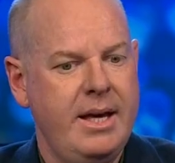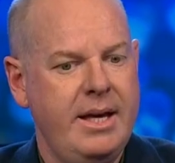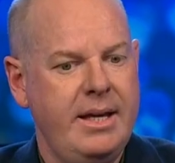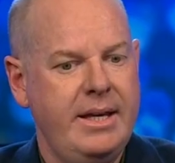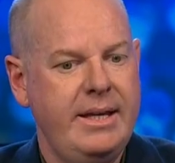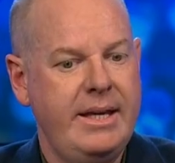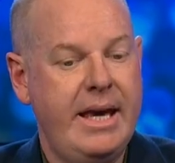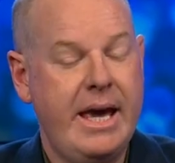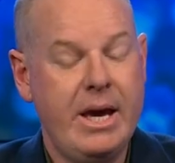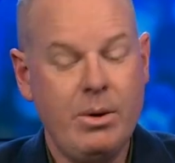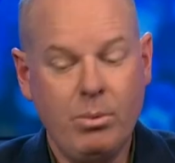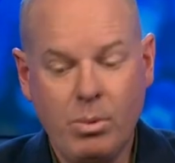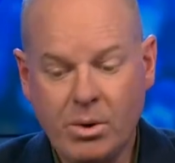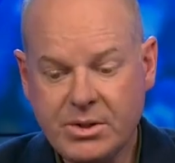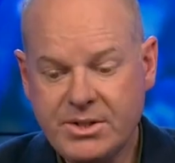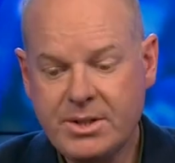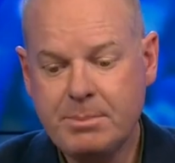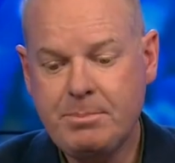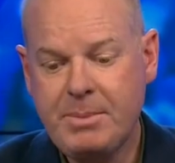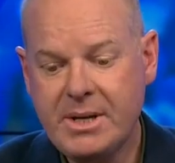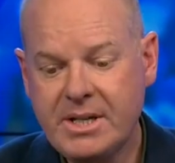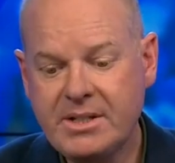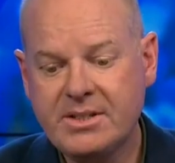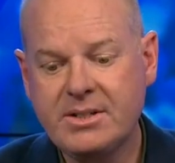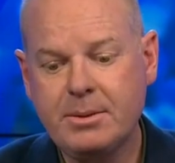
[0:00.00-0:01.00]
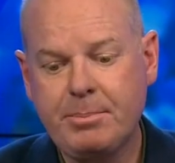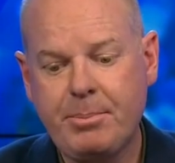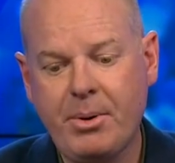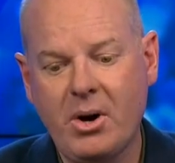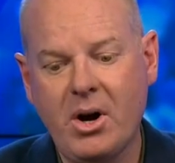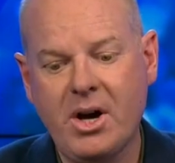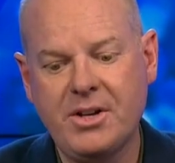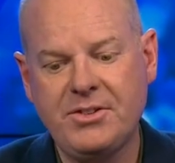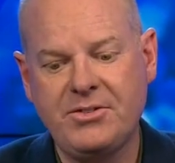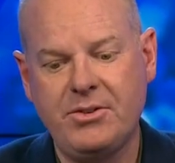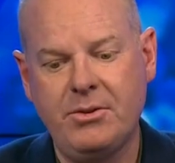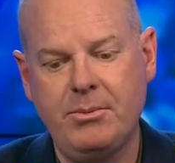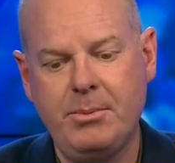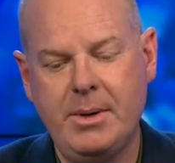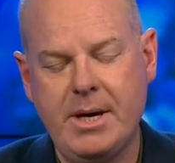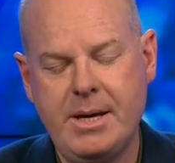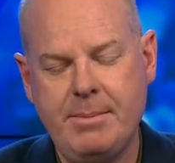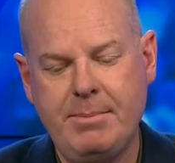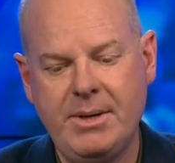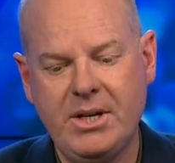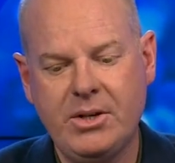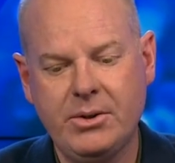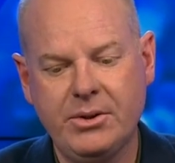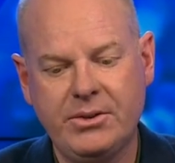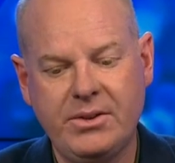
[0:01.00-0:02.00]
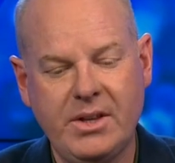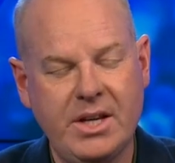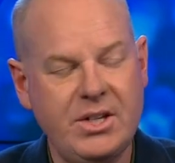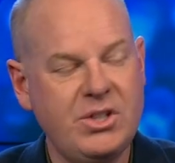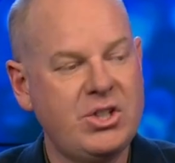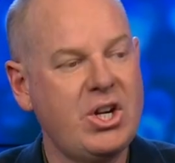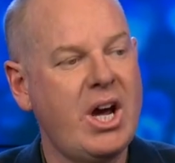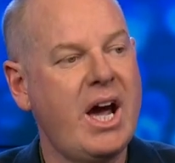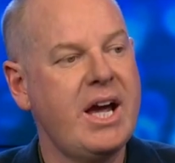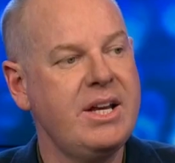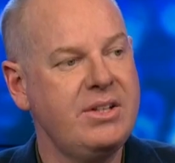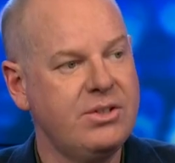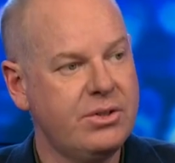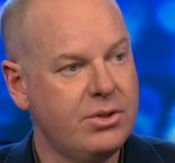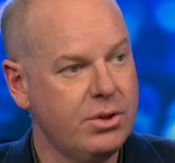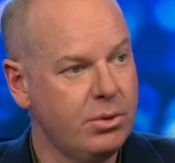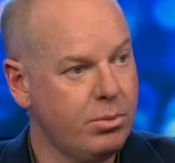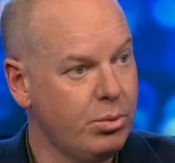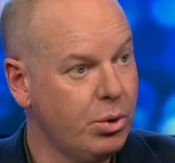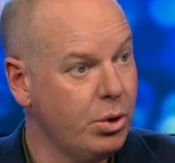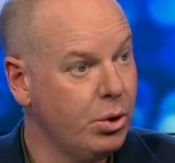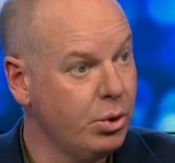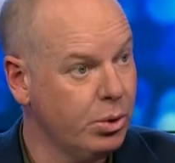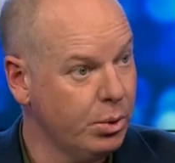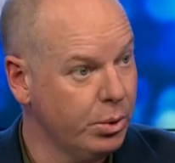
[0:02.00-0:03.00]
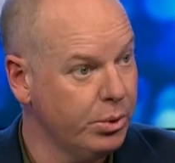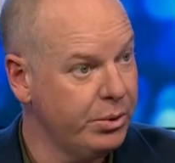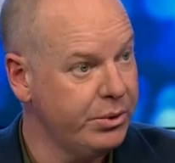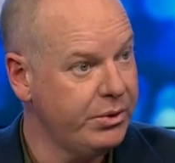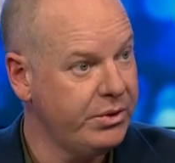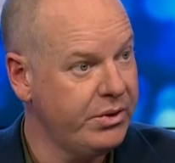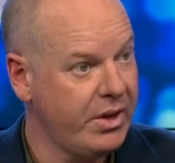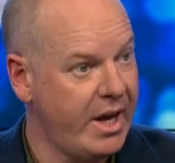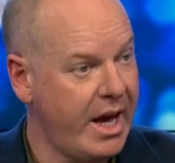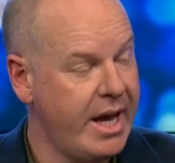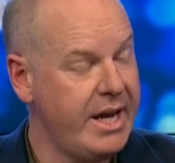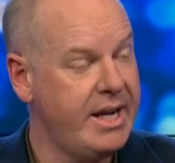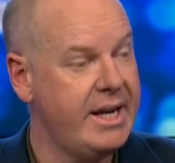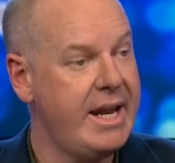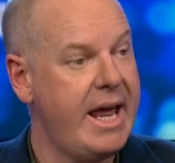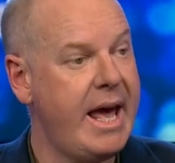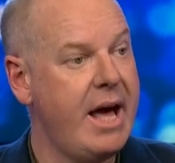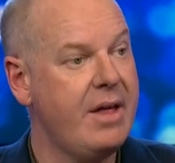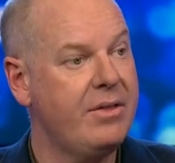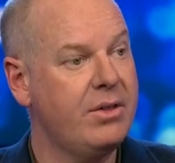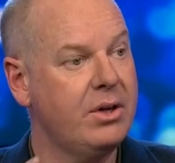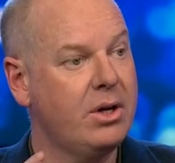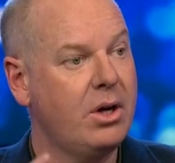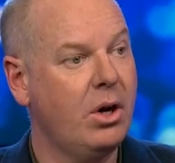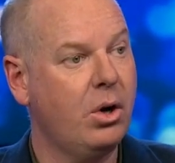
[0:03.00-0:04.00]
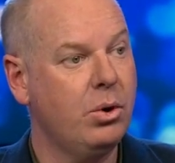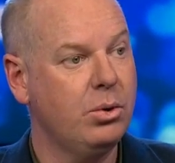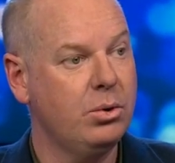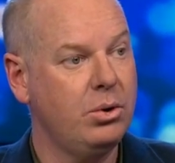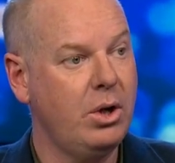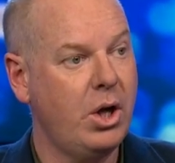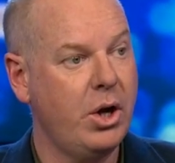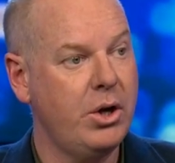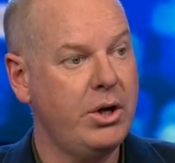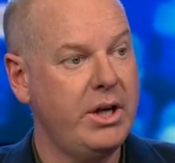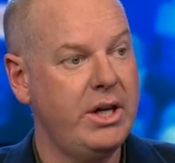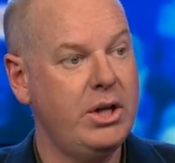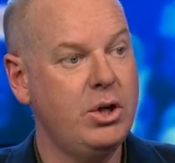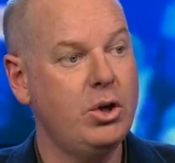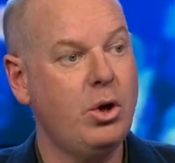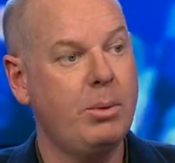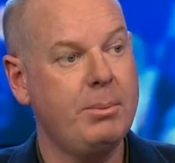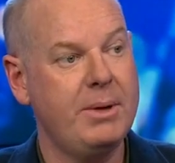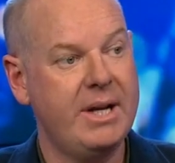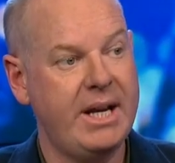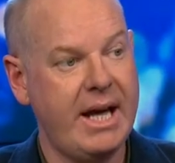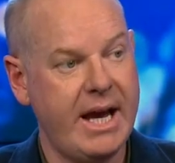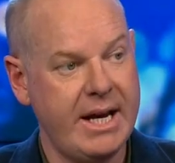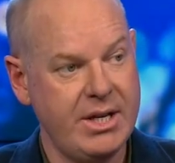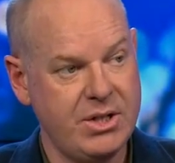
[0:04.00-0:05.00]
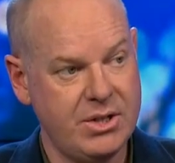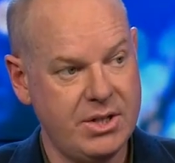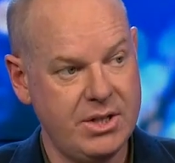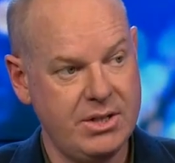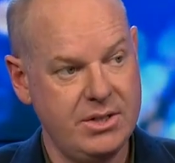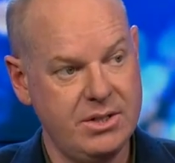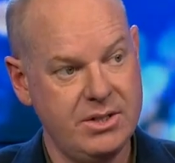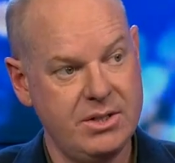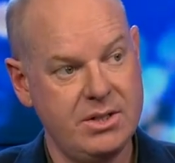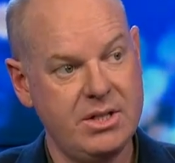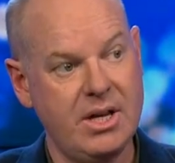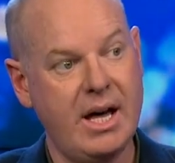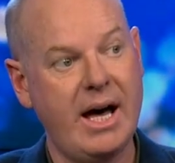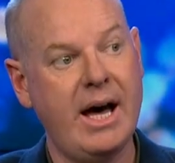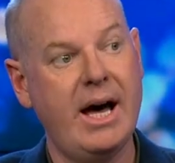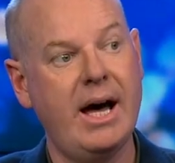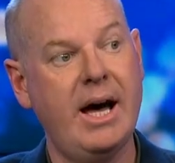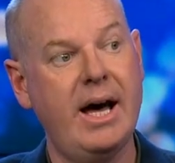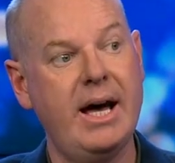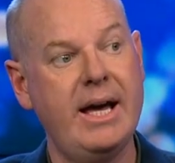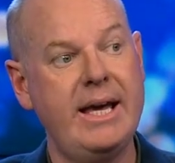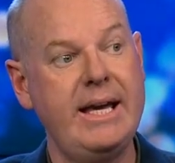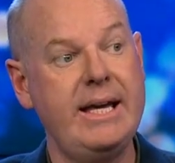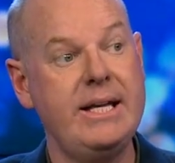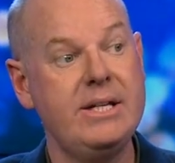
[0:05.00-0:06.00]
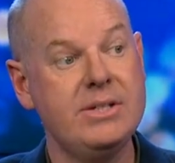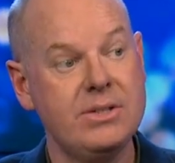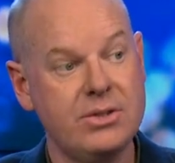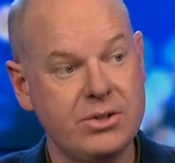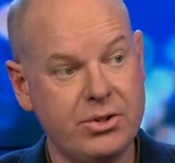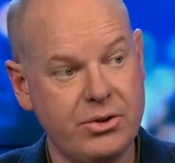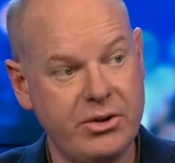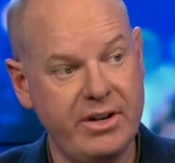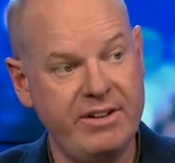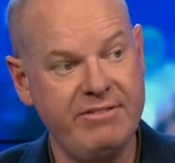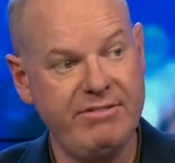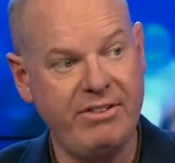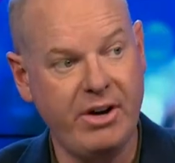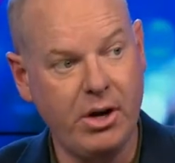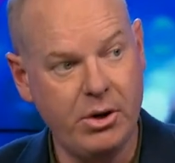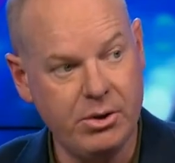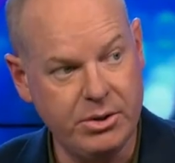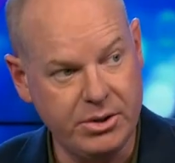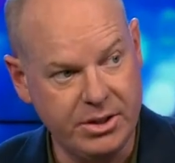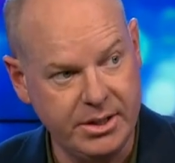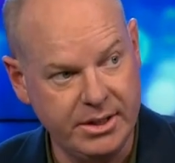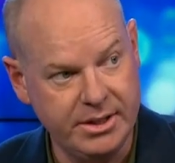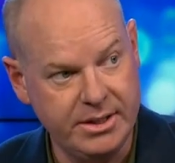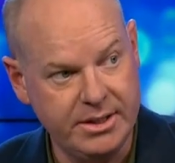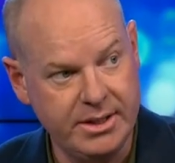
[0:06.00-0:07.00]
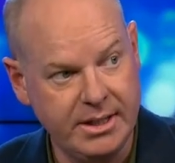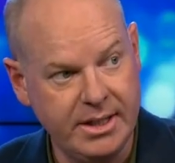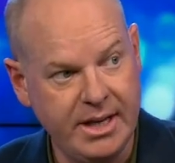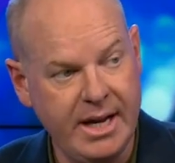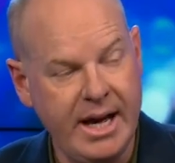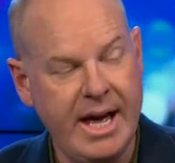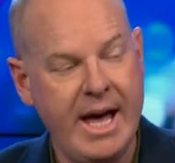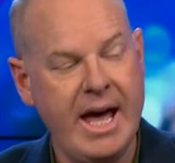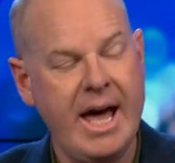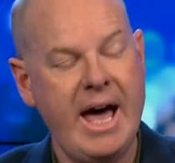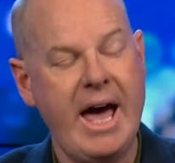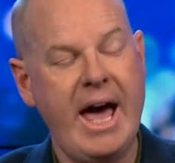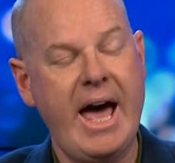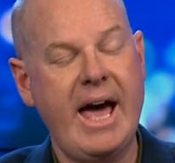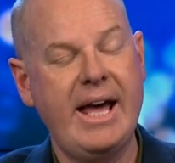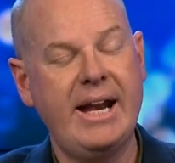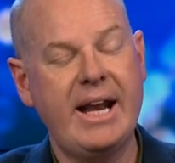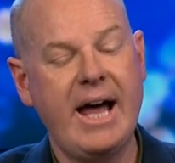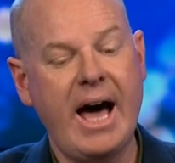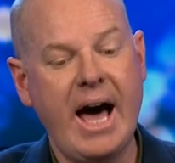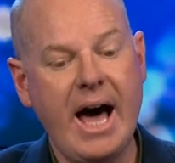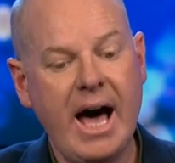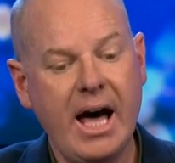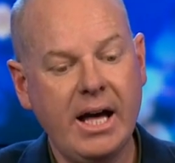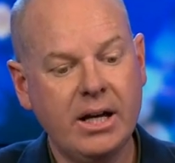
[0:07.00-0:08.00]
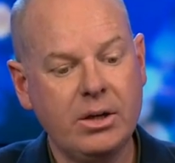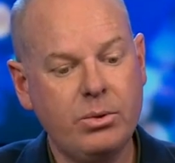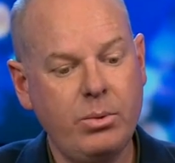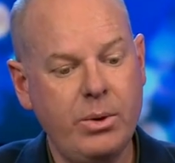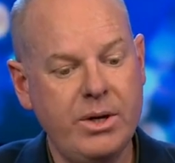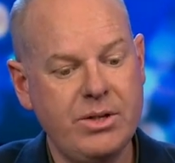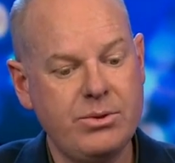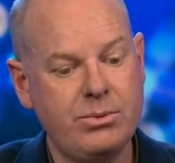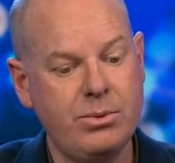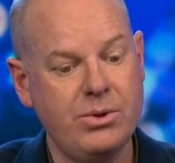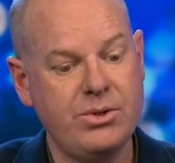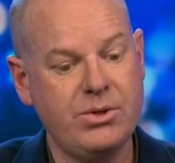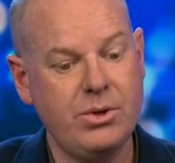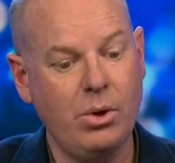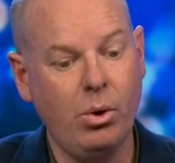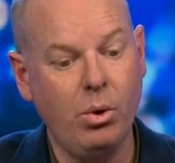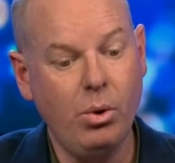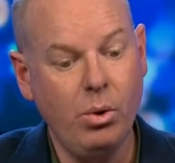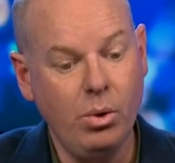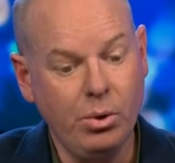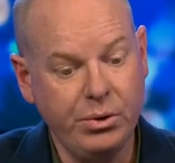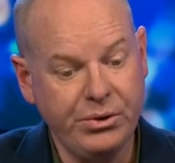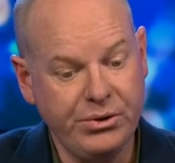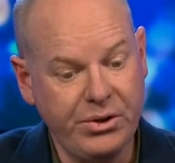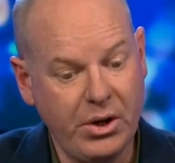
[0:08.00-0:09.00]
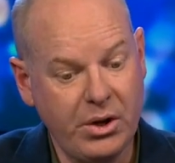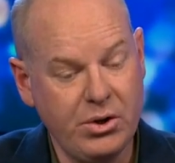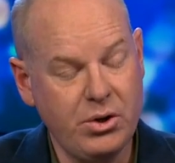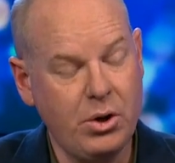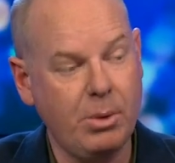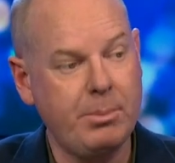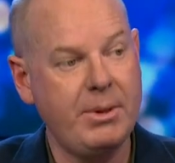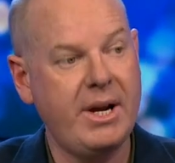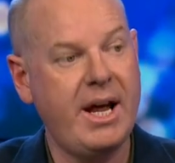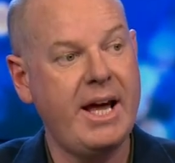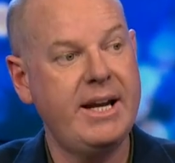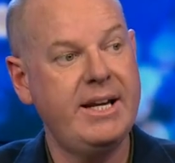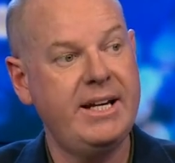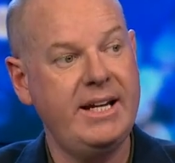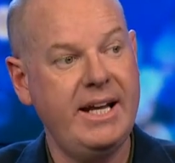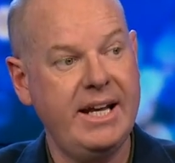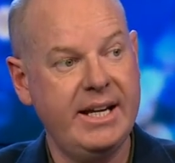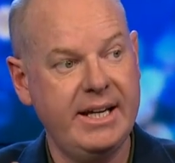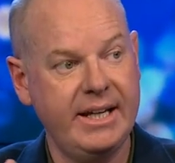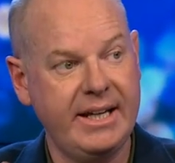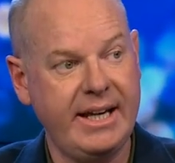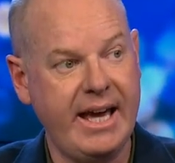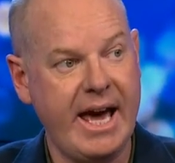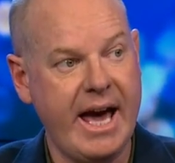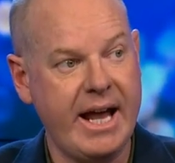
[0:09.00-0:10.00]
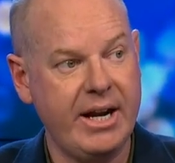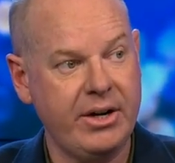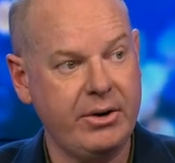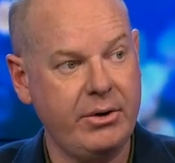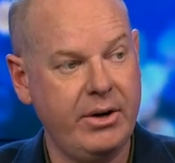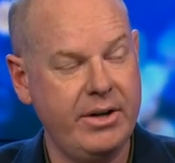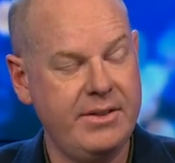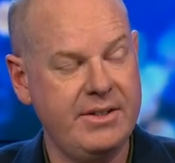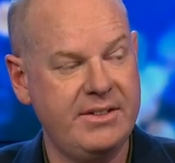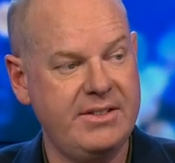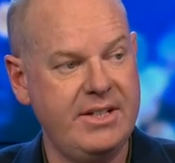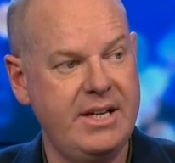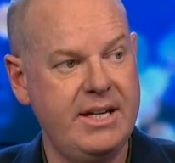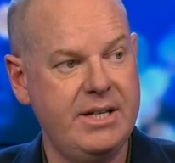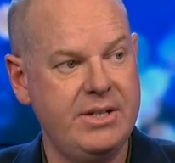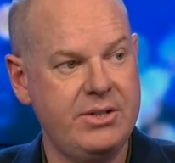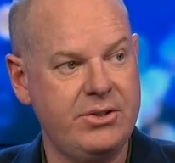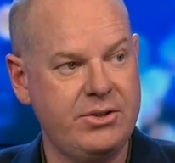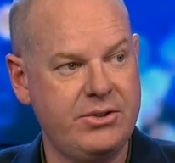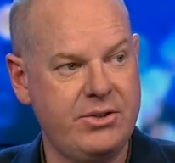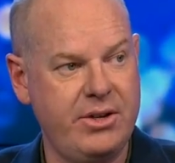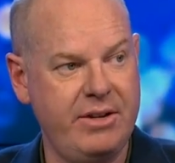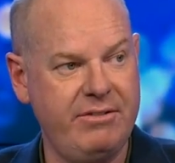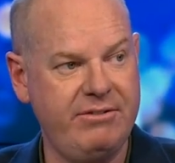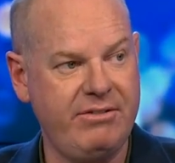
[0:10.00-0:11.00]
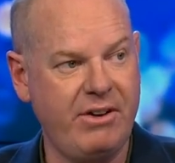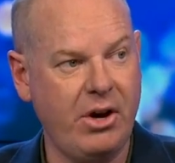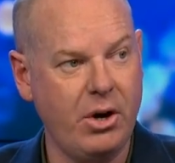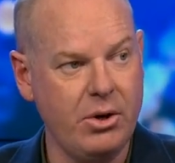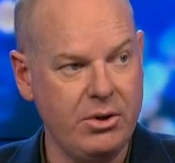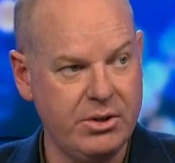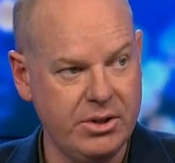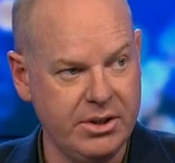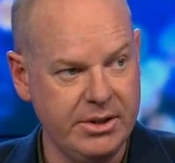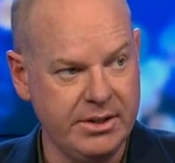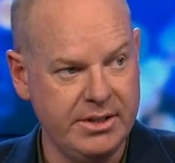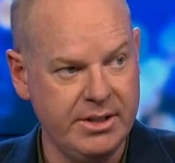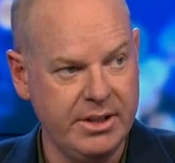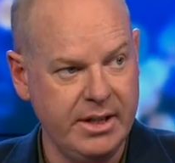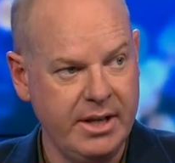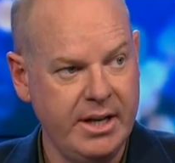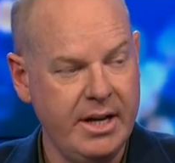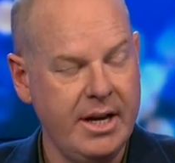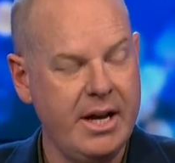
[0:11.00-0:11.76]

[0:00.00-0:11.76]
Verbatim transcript: Yeah, it was a big surprise for me because they changed the rules and now the Gold Logie nominations are industry voted, and Hard Quiz was also nominated in a category that's industry voted.